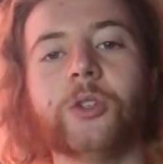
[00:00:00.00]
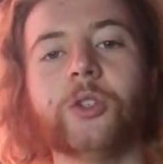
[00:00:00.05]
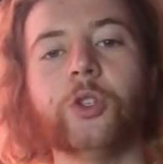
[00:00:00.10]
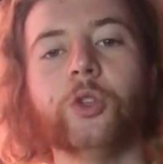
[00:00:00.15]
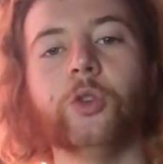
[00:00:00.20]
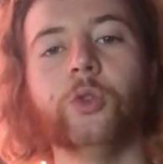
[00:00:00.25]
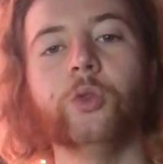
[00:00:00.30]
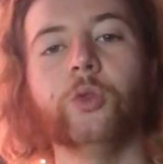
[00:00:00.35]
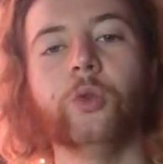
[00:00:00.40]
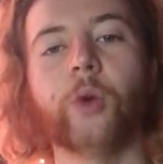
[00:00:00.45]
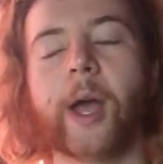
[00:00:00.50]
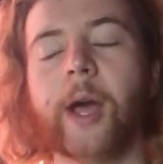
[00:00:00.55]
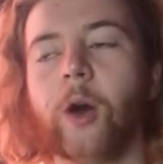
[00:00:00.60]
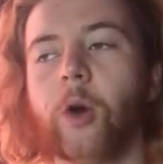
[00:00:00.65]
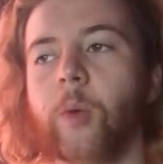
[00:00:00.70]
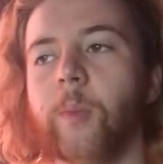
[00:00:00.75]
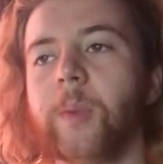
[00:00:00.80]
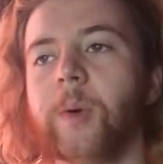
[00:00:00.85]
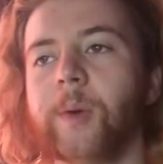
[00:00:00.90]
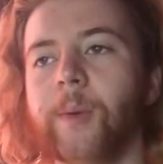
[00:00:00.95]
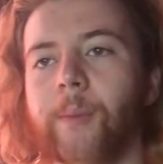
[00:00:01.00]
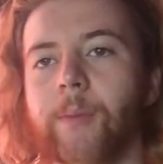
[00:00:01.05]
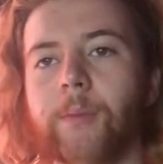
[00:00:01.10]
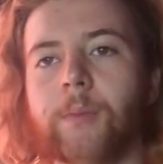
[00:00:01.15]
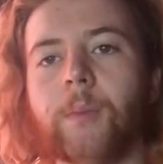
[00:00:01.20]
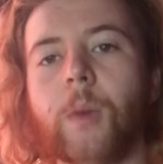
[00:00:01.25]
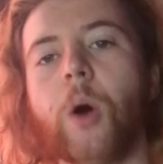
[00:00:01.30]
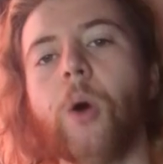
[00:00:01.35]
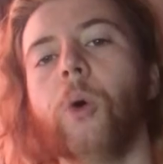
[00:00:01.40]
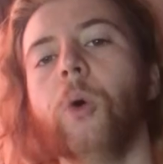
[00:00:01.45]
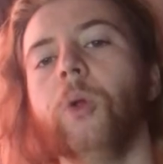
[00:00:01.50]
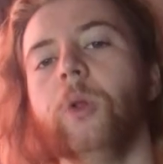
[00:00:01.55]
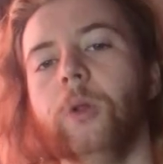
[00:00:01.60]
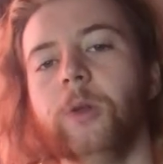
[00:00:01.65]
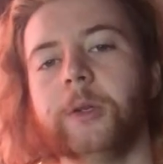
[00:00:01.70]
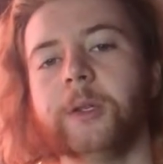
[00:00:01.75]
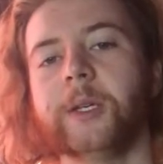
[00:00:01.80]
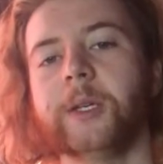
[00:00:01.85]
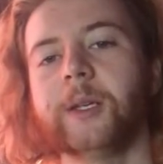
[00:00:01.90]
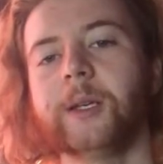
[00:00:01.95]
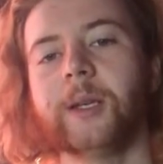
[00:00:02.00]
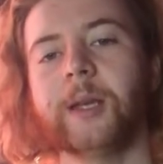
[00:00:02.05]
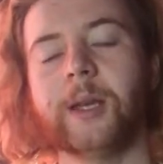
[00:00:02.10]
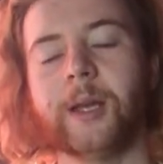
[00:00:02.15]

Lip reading: to help mold